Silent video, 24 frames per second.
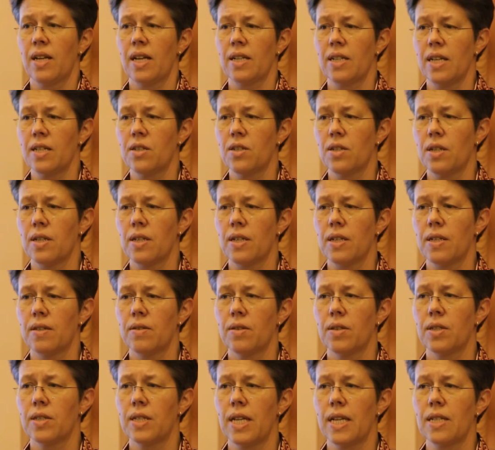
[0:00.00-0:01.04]
And as I
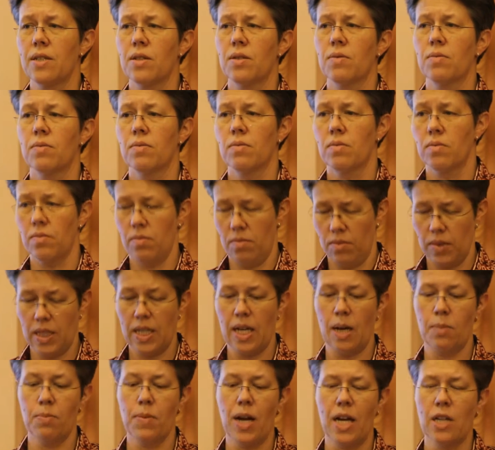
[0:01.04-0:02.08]
said, we
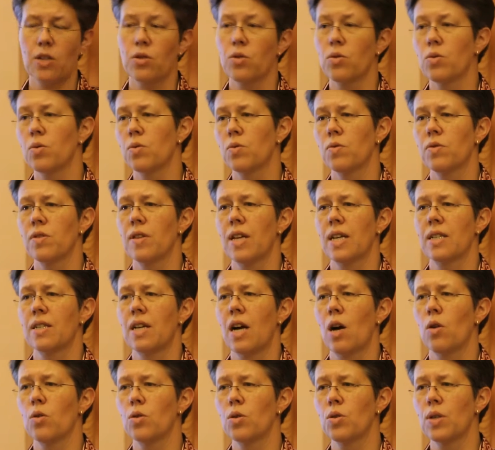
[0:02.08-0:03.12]
come back to that,
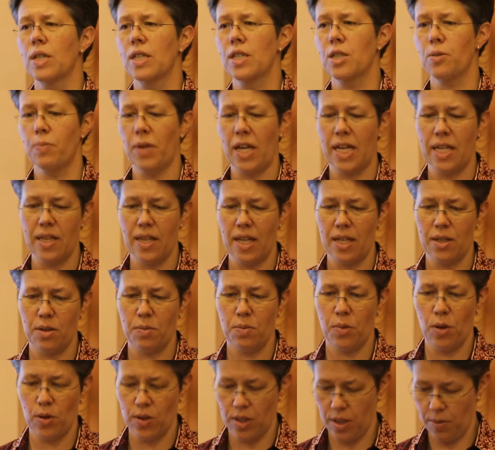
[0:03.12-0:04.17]
how you explain that
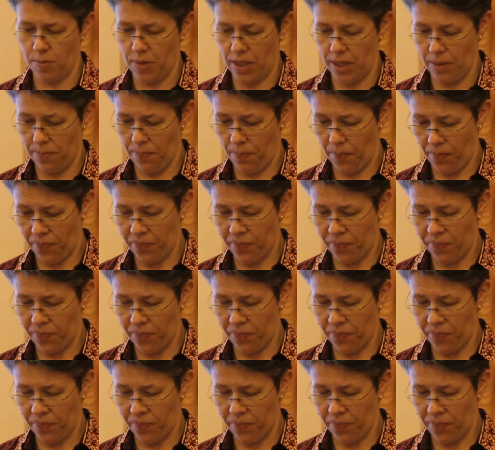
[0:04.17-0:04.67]
possibly.